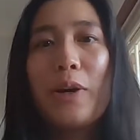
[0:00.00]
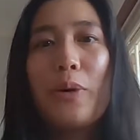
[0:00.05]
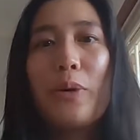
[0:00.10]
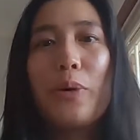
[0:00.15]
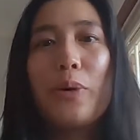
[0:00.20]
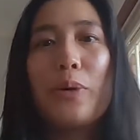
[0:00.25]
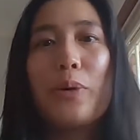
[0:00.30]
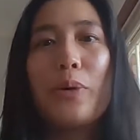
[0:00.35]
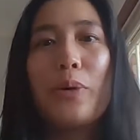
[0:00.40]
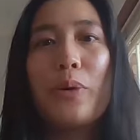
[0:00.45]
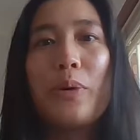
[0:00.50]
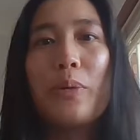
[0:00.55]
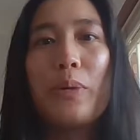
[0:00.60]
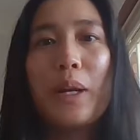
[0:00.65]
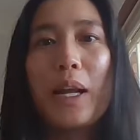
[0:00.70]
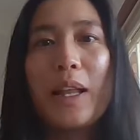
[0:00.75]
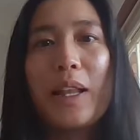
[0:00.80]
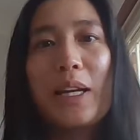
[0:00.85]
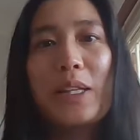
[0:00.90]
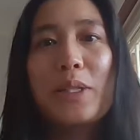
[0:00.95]
or what
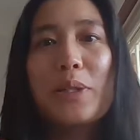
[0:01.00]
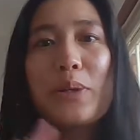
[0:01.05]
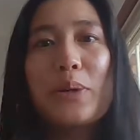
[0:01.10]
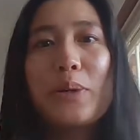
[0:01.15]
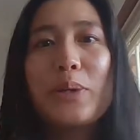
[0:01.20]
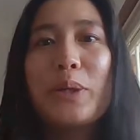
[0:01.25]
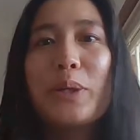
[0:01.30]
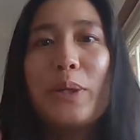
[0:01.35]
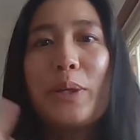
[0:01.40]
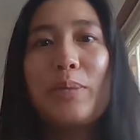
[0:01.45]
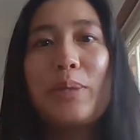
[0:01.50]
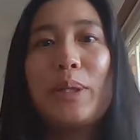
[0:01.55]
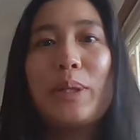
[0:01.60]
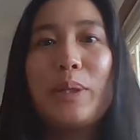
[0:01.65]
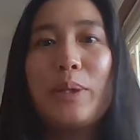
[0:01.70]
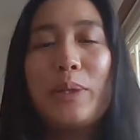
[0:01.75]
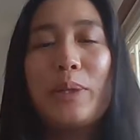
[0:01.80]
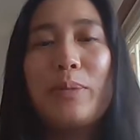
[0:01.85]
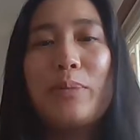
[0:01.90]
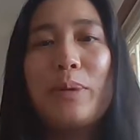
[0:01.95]
I like to call the
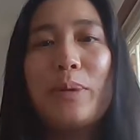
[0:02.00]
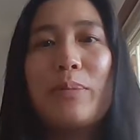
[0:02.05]
loop-de-loop,